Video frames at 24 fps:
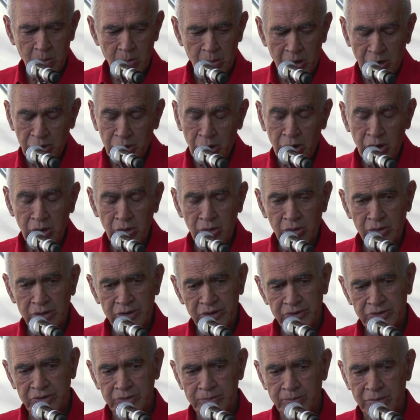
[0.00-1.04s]
I don't know who it
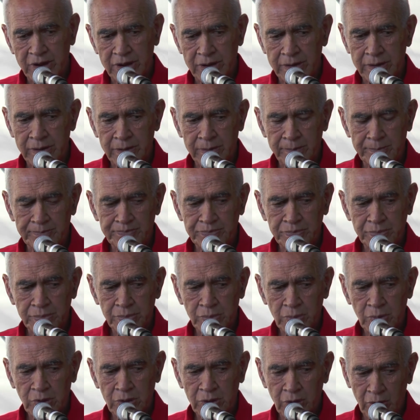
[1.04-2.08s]
is, but
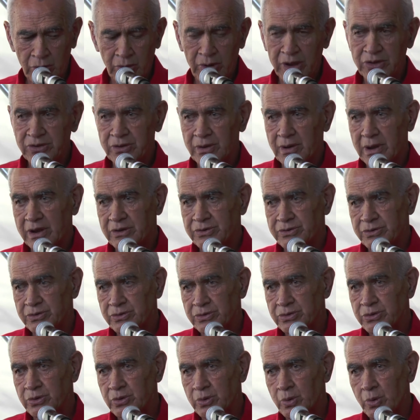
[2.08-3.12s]

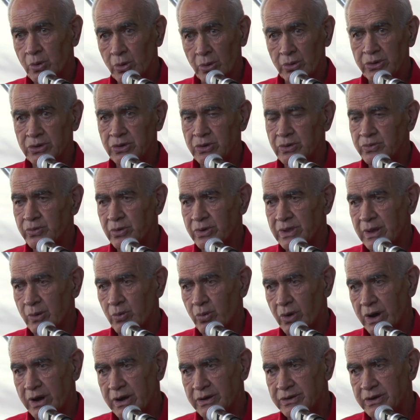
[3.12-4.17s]
congratulations to all of you for that
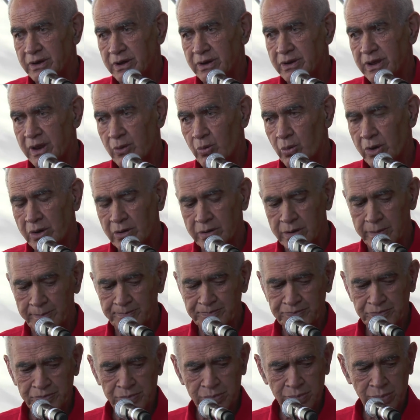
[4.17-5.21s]
waiata and that welcome.
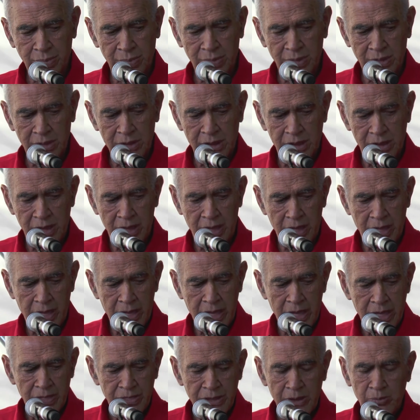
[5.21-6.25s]

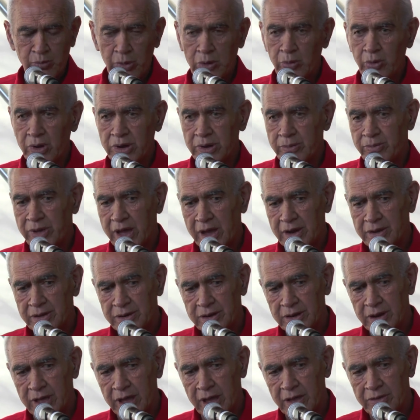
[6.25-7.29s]
Then we went about and
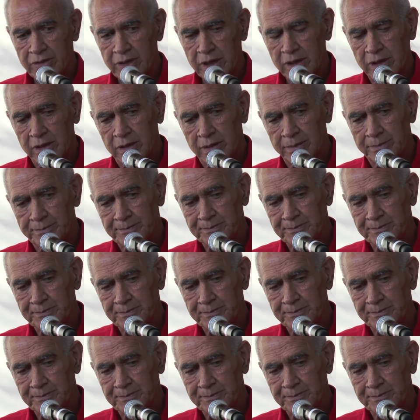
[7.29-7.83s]
did our thing,